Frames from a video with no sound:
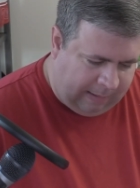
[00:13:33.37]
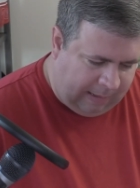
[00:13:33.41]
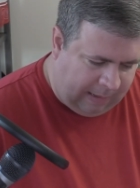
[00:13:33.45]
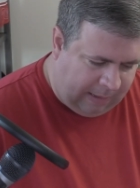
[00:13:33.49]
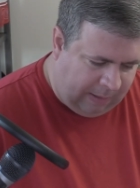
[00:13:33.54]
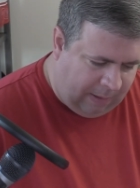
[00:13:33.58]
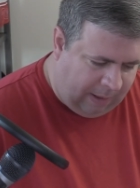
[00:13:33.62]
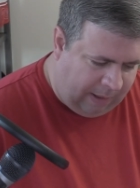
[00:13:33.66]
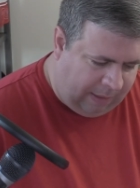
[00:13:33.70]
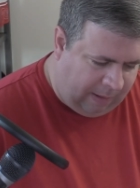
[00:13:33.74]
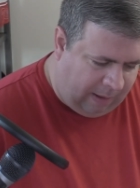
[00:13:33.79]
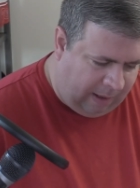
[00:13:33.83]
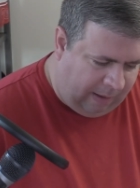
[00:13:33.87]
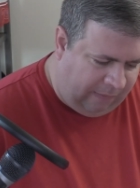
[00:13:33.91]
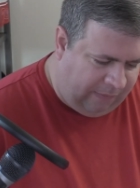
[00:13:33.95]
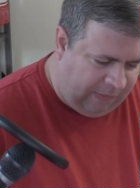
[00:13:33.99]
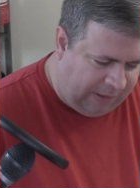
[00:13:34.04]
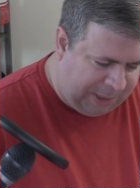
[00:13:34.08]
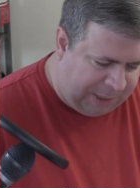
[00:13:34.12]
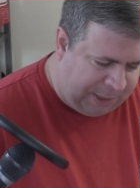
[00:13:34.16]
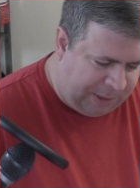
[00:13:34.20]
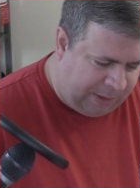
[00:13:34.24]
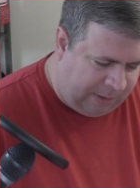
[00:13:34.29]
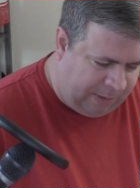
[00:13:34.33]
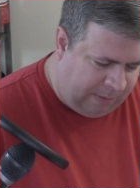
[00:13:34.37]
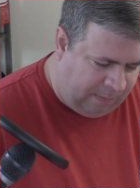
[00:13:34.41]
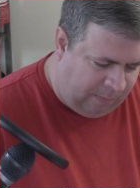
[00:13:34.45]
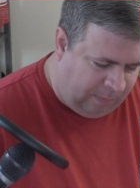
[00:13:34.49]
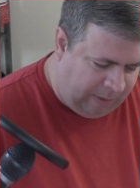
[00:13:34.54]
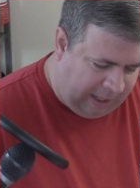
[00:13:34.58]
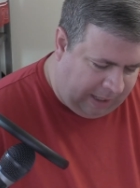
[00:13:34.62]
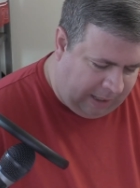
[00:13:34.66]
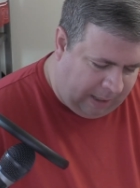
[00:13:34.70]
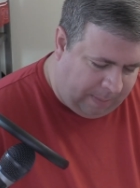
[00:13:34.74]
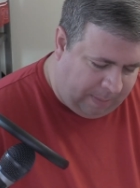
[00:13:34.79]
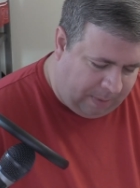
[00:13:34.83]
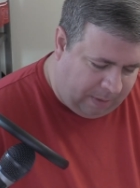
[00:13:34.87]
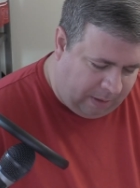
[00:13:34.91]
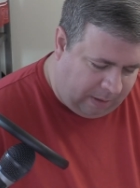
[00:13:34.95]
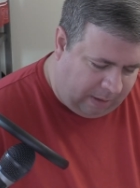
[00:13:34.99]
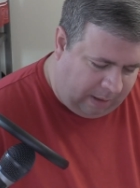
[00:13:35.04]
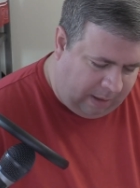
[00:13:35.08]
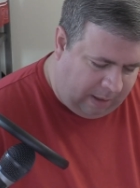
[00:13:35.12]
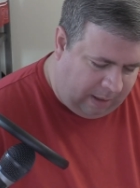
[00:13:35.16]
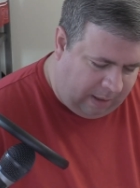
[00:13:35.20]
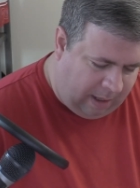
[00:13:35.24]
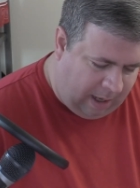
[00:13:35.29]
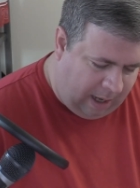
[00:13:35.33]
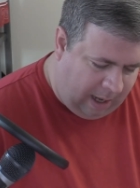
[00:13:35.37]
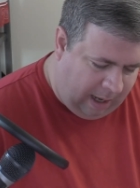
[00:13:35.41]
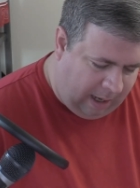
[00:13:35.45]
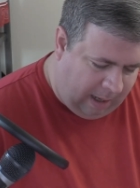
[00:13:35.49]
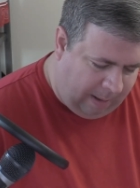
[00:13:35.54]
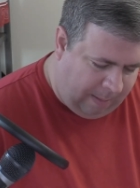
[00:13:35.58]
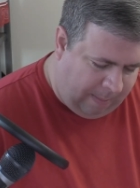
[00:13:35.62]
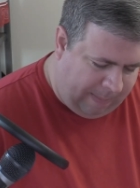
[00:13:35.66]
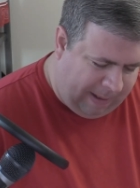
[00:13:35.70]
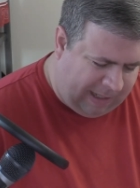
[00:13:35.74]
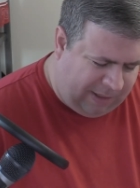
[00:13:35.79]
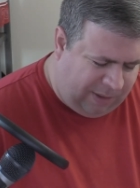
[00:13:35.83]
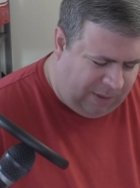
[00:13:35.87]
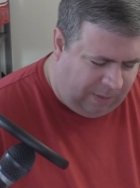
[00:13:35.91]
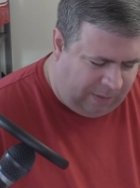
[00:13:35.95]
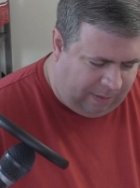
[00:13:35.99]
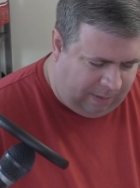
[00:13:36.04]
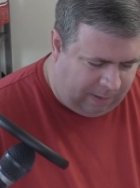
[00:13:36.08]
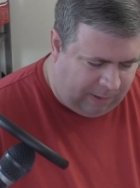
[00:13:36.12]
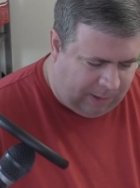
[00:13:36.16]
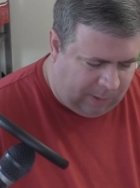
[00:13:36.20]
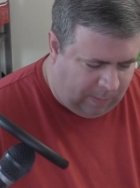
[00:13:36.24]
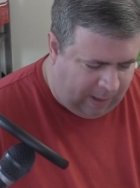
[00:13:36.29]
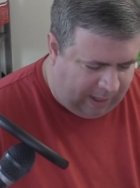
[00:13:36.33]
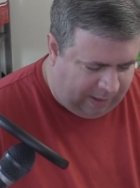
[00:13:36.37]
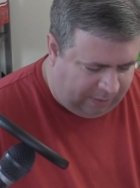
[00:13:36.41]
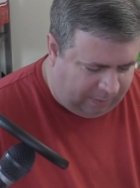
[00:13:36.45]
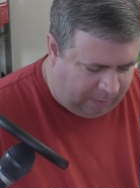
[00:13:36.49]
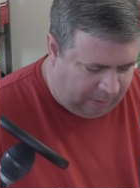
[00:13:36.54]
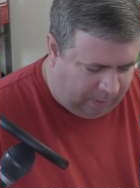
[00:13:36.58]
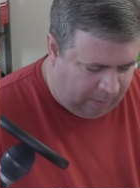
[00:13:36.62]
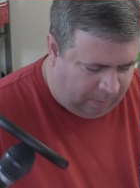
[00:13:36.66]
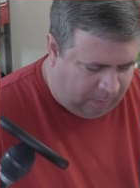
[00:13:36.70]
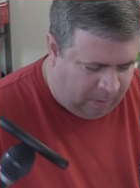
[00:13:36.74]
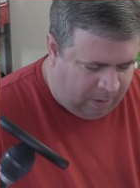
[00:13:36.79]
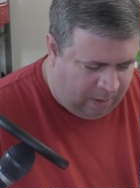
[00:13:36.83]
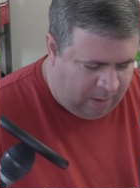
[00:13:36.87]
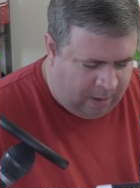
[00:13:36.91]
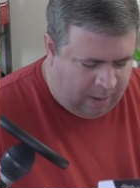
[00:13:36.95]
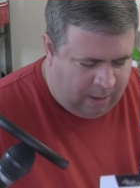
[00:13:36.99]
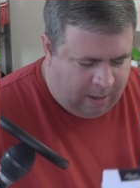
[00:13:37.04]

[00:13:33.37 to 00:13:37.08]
and so I thought I'd finish reading the book, and I'm about 2/3 way through.